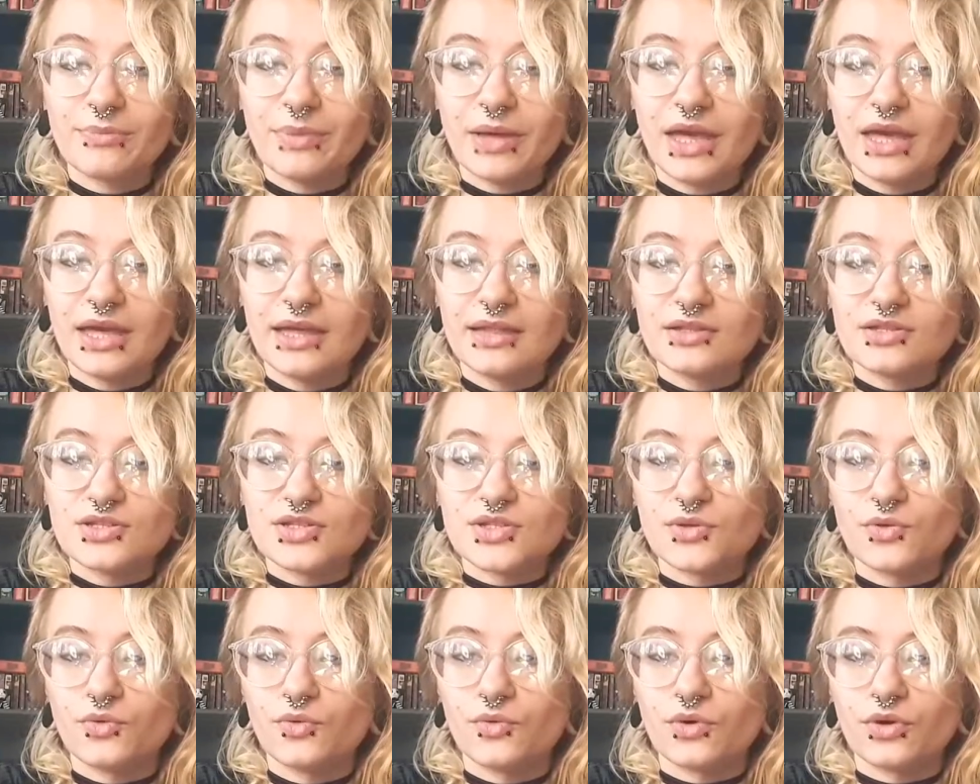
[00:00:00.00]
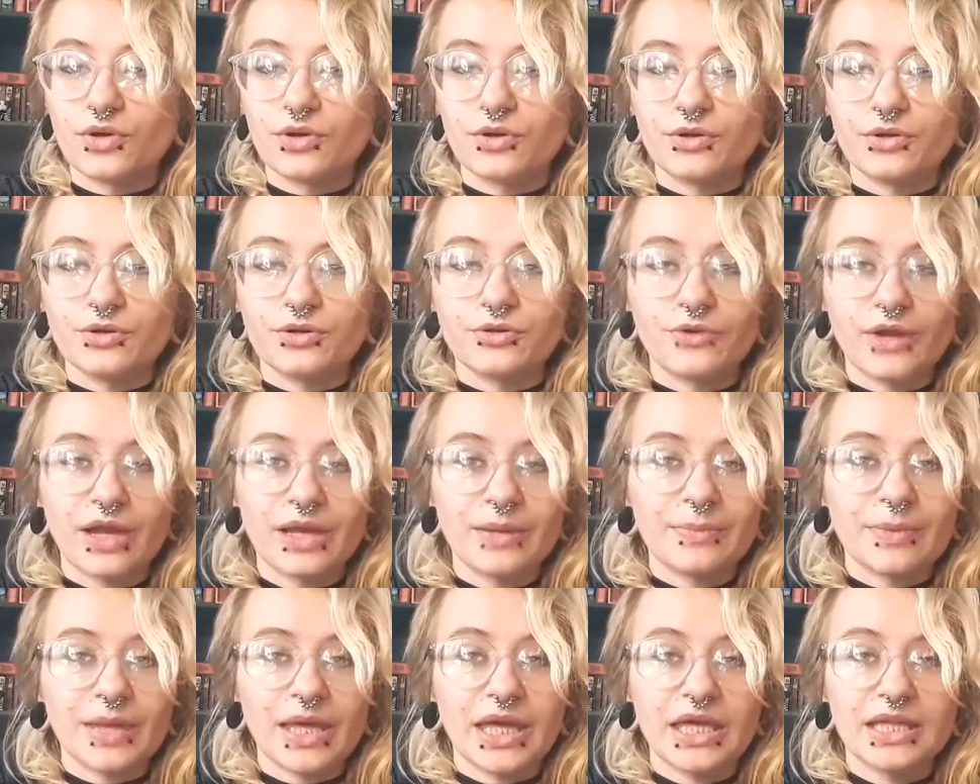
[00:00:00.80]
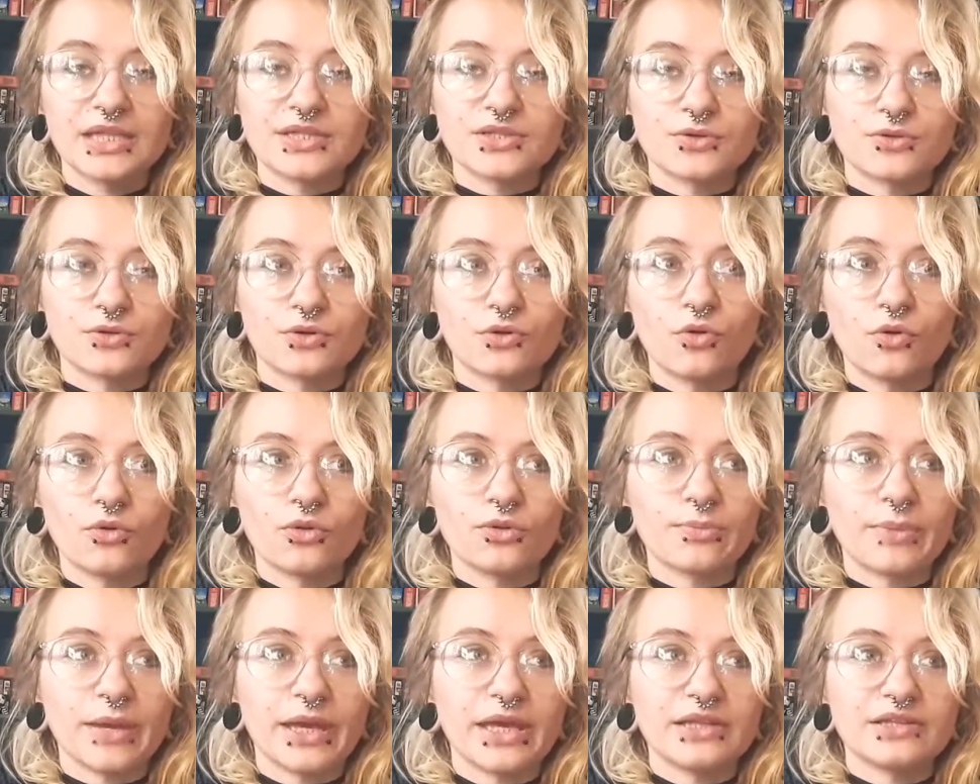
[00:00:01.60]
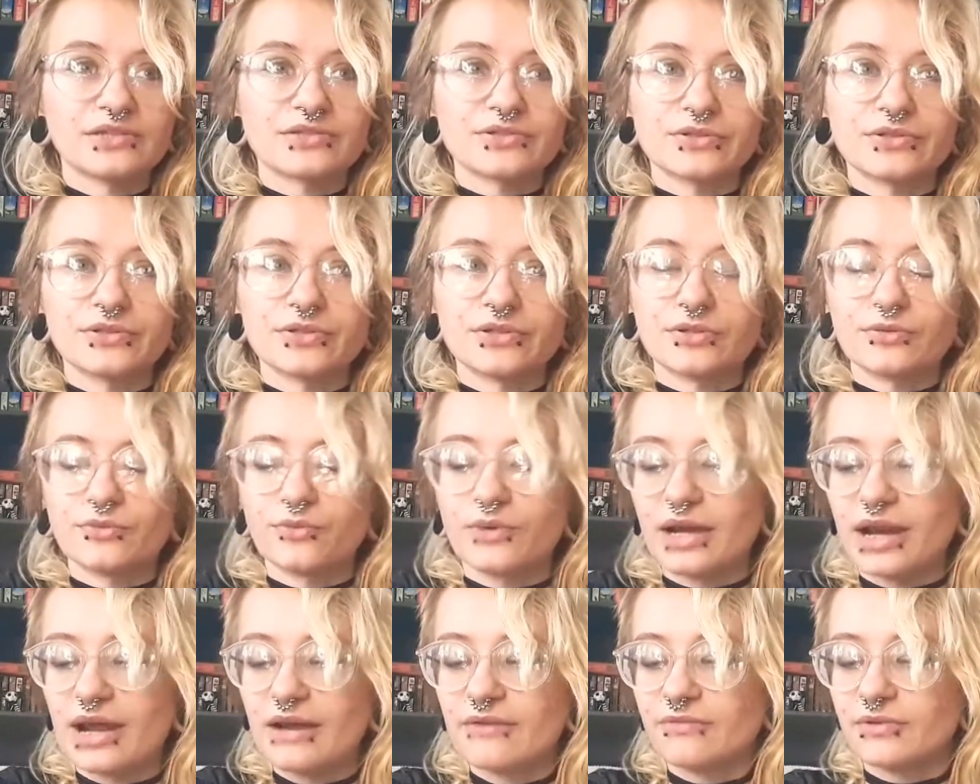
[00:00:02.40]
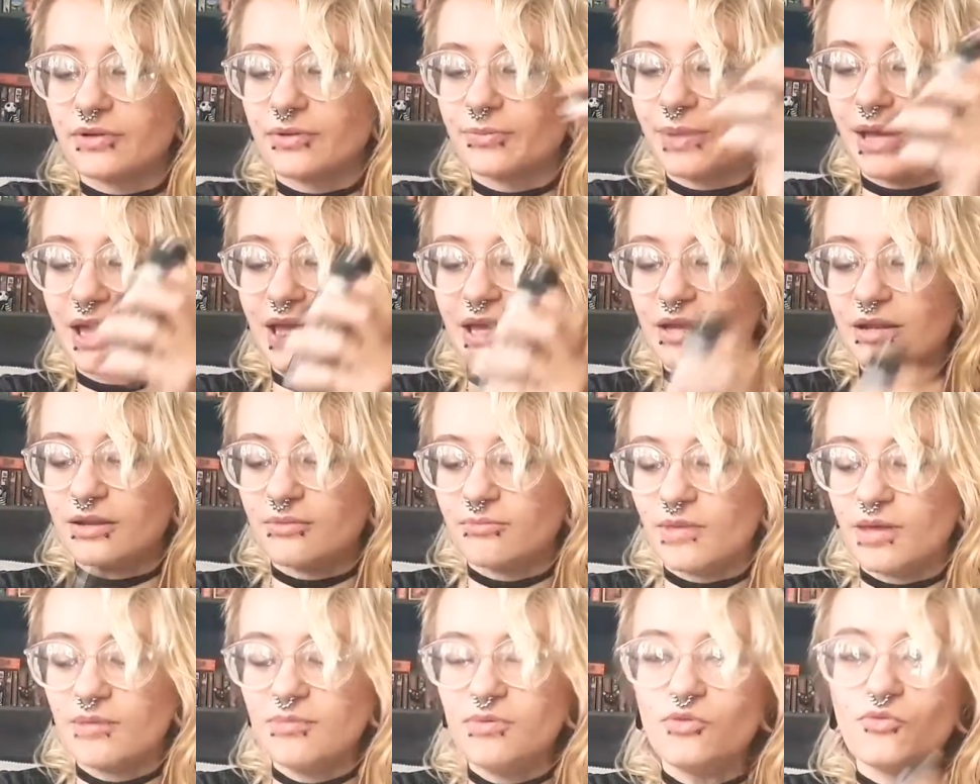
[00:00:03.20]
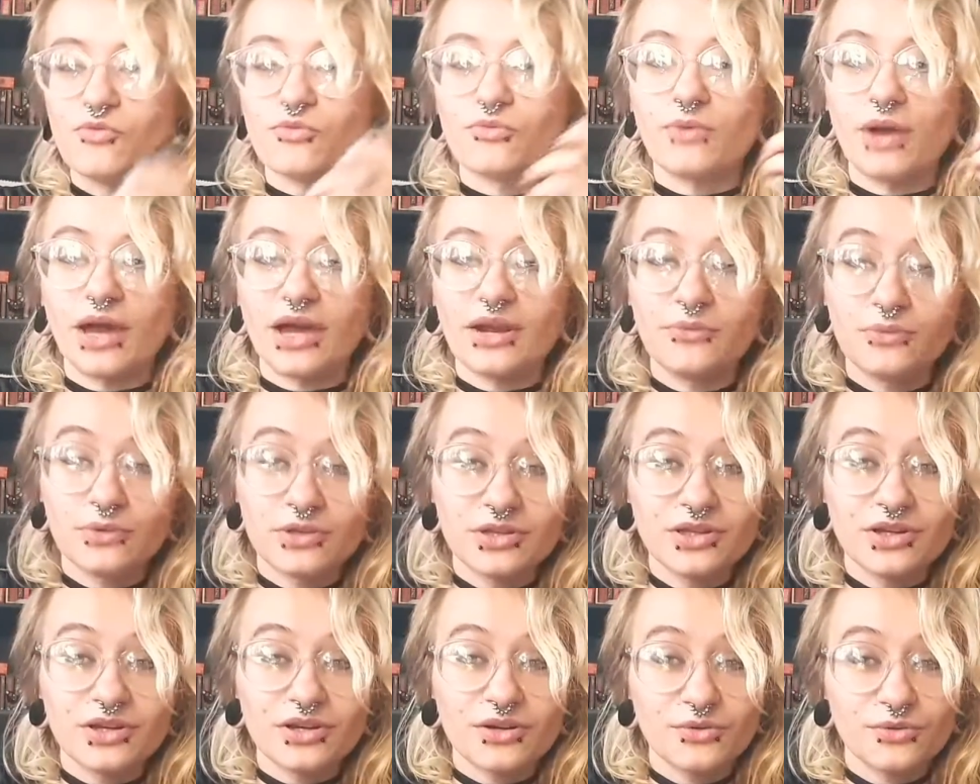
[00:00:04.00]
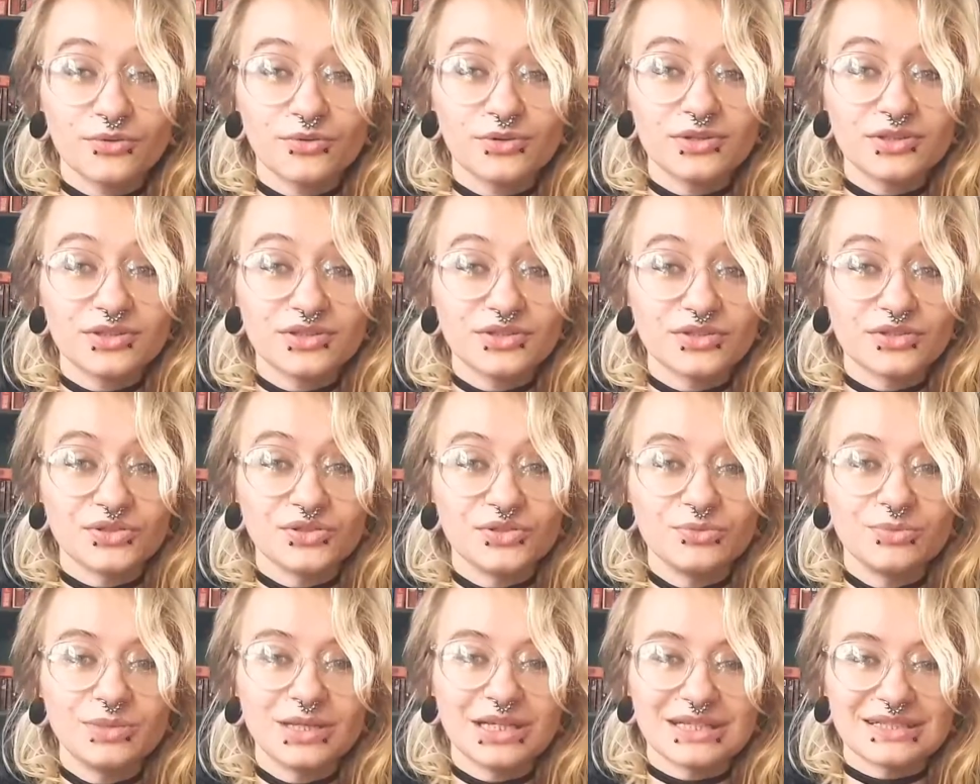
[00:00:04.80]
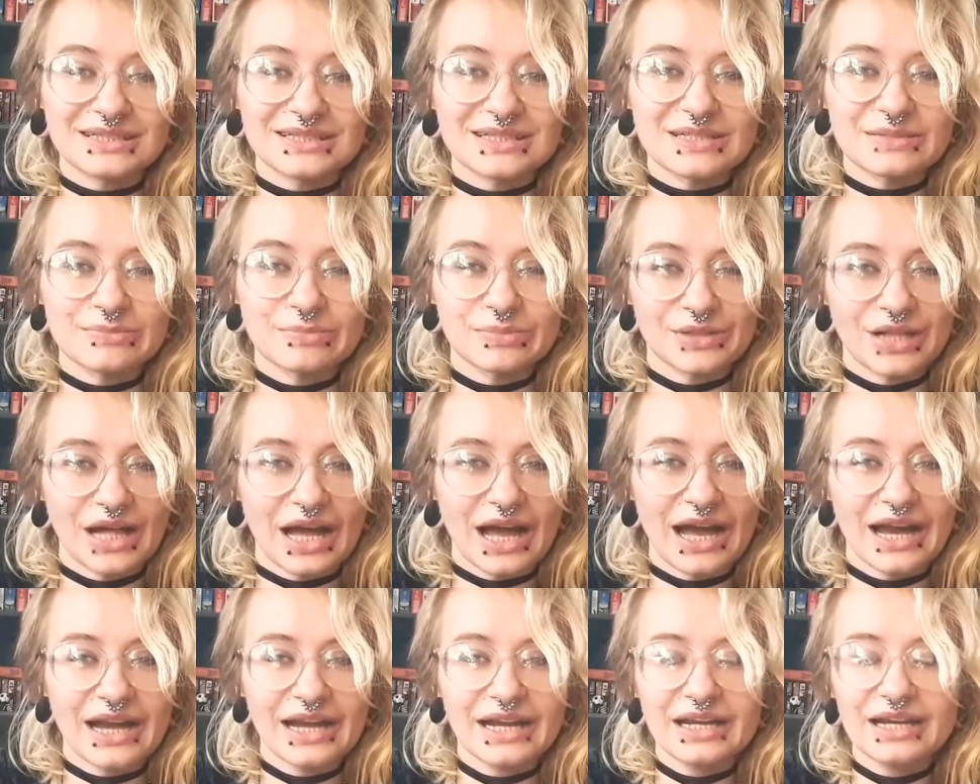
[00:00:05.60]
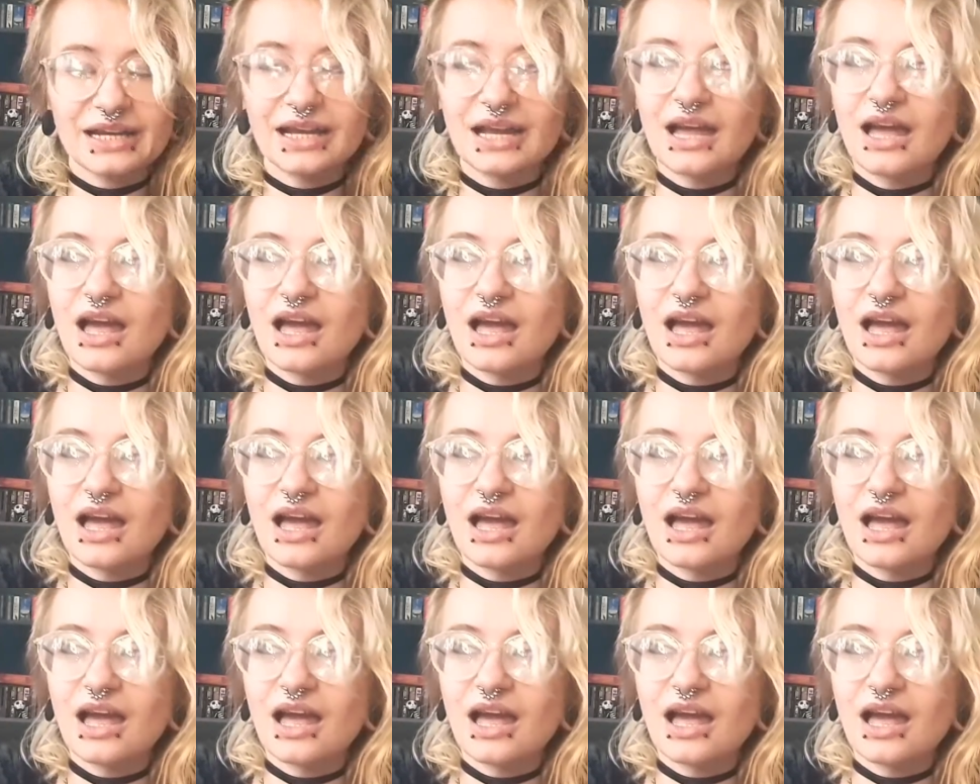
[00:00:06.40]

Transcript: paint or gray paint or gold paint or whatever paint. Maybe red would look cool too, because it's black.